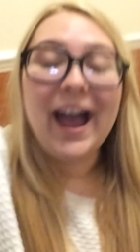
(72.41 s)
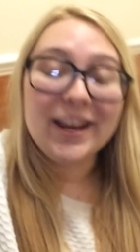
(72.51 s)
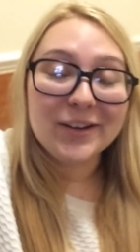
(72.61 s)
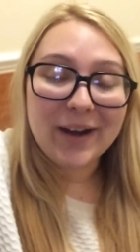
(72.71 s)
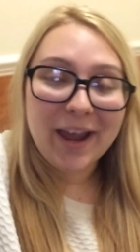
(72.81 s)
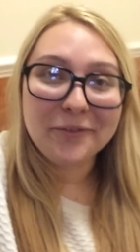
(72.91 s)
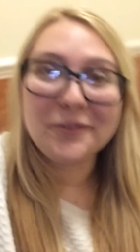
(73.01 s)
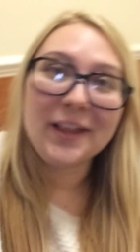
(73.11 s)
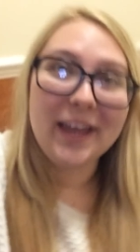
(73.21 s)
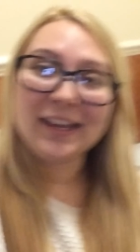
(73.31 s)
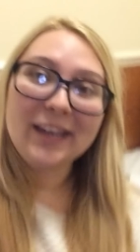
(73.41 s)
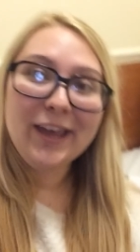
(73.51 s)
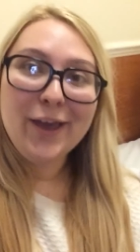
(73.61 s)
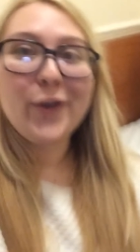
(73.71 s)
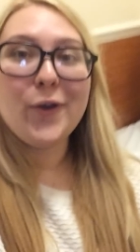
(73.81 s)
I don't have to like
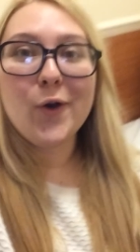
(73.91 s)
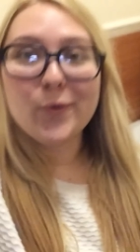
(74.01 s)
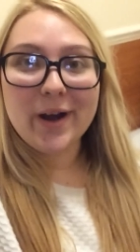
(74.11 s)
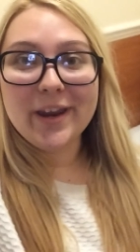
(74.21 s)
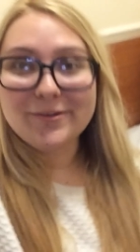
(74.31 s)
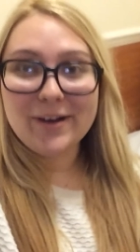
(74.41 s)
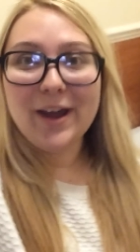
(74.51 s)
go running